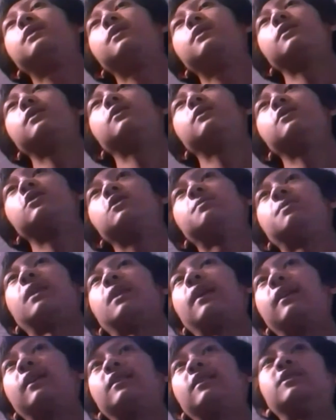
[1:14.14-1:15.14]
meet
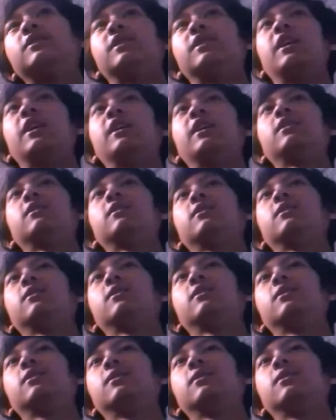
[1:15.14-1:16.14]
Japan Easy
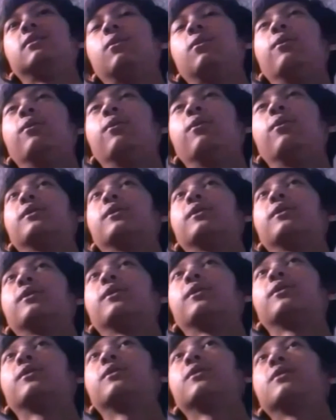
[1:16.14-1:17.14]
Nate,
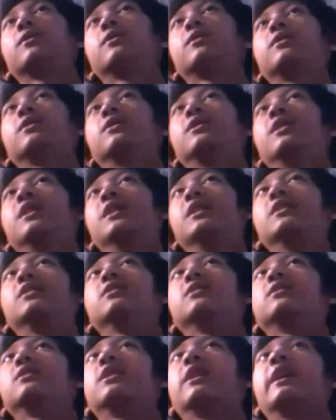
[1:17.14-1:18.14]
or
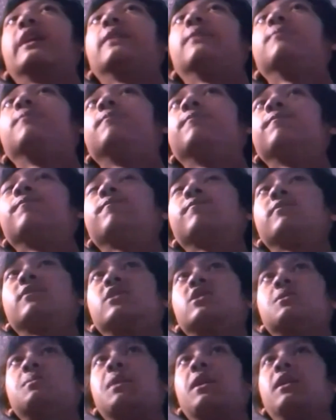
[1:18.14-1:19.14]
Nate, yeah,
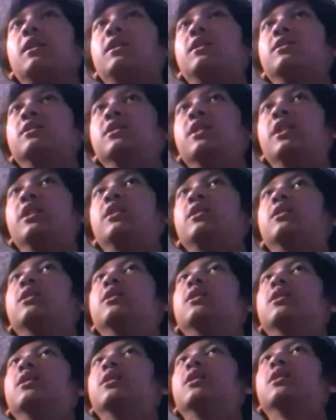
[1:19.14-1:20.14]
Japan Easy Nate.
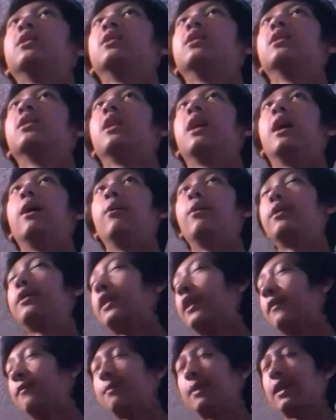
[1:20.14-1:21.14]
I
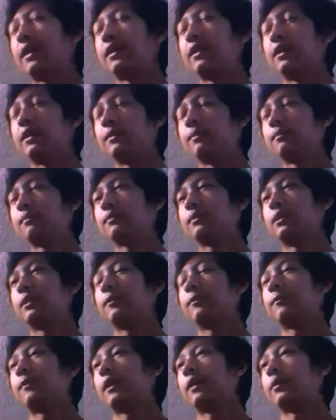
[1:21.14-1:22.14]
wouldn't have met him
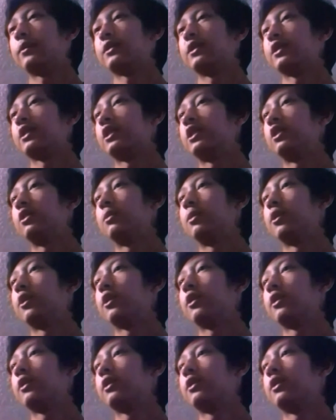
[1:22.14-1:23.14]
if I wasn't a
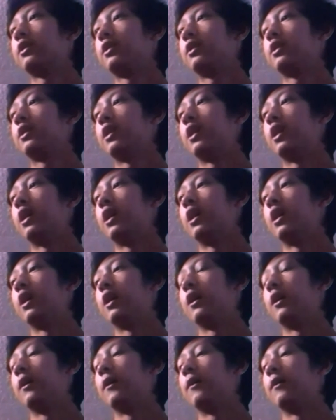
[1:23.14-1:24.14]
cuber.
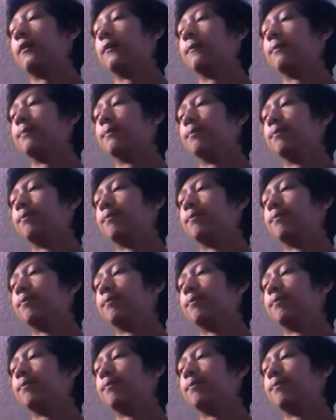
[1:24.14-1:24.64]
I